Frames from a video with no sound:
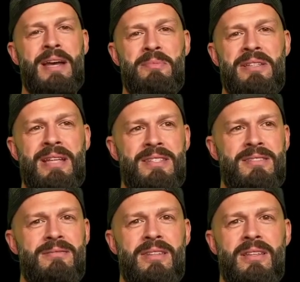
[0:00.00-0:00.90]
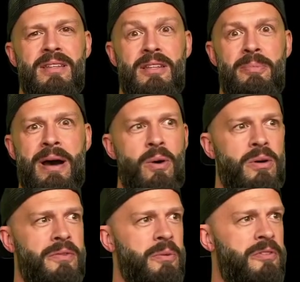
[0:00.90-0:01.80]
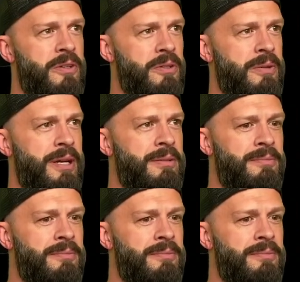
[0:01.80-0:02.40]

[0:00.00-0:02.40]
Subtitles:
I mean, that's the power of the referral, right?